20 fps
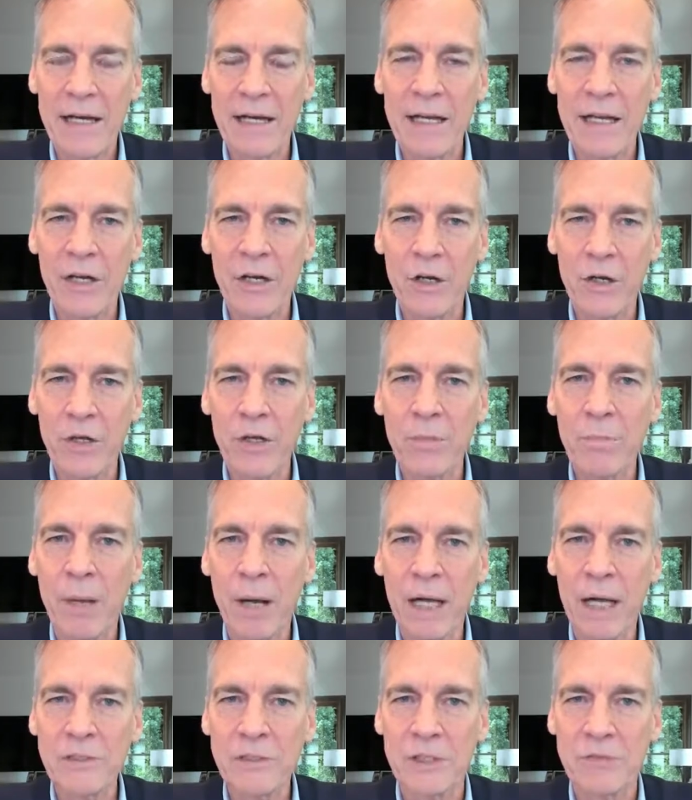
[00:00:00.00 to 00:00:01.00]
And, good
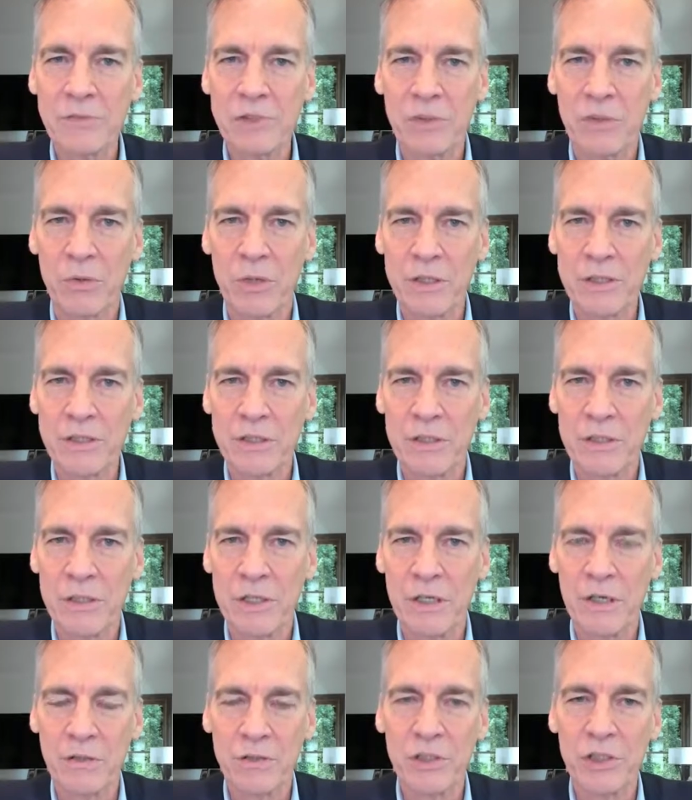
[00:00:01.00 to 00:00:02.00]
positive stories,
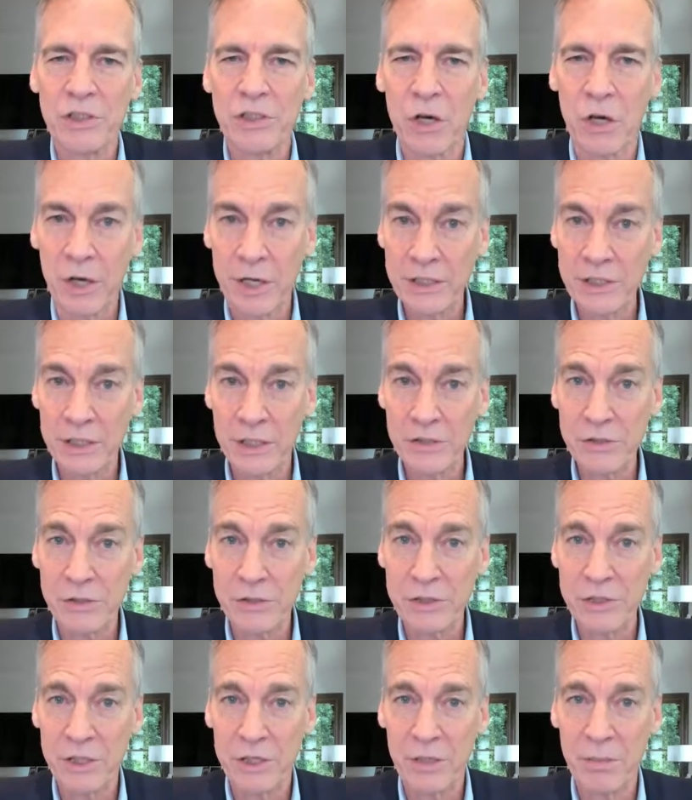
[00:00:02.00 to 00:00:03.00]
just aren't as
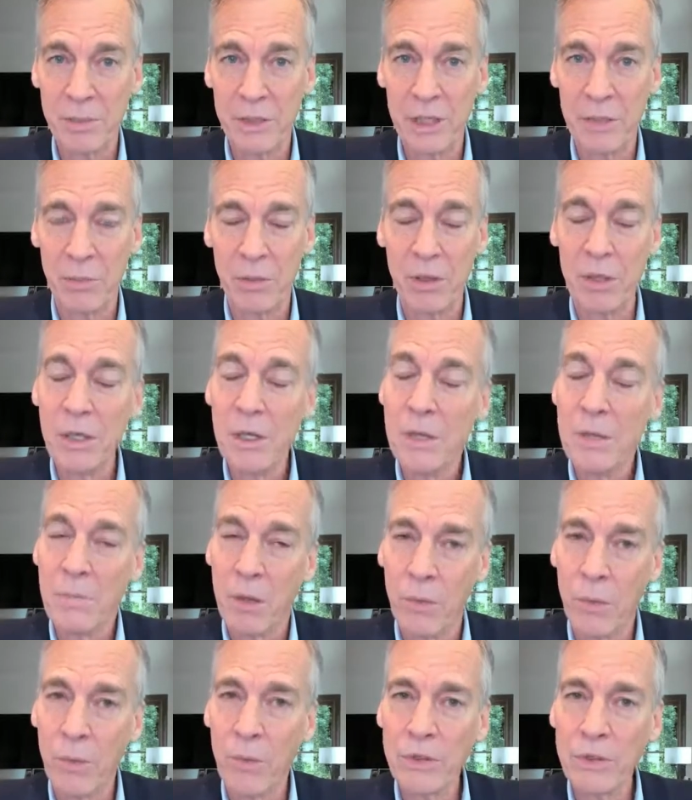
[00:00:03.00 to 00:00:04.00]
interesting to people.
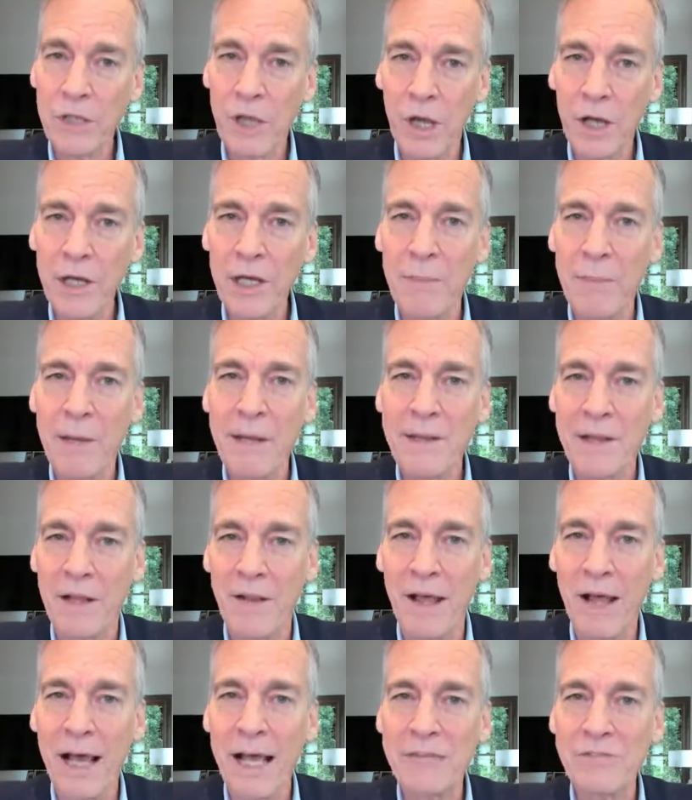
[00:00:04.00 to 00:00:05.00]
But when we're talking about the
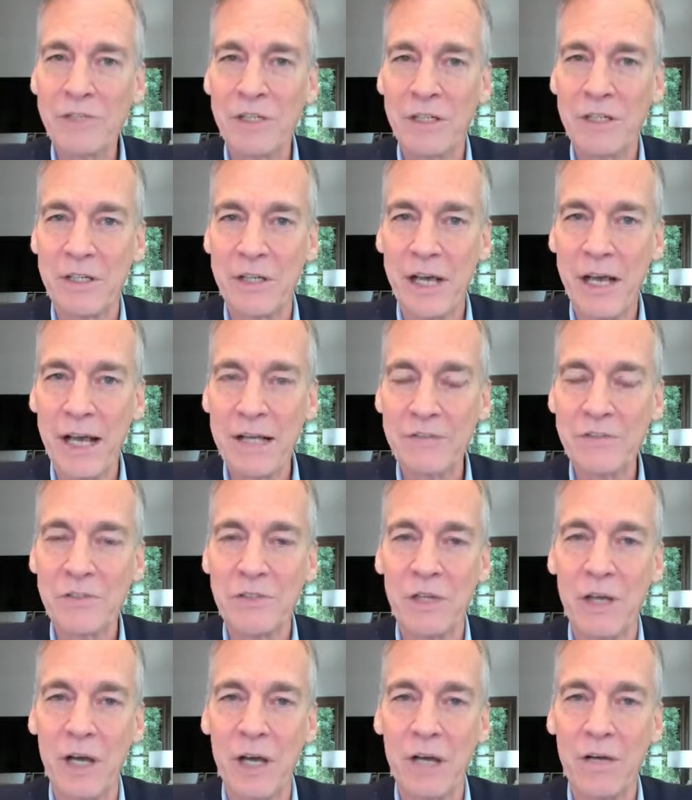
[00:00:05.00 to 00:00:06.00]
lives and
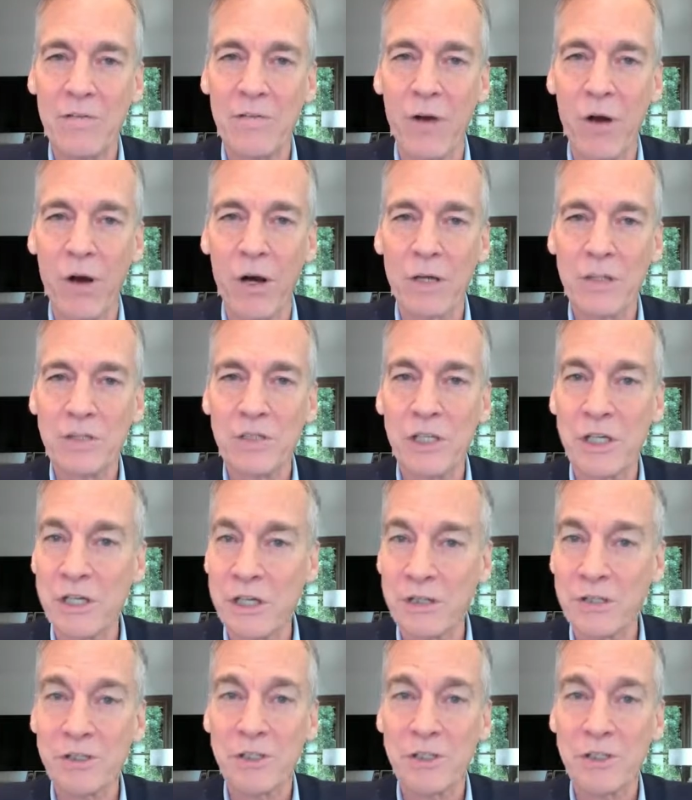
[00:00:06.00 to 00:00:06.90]
deaths of our senior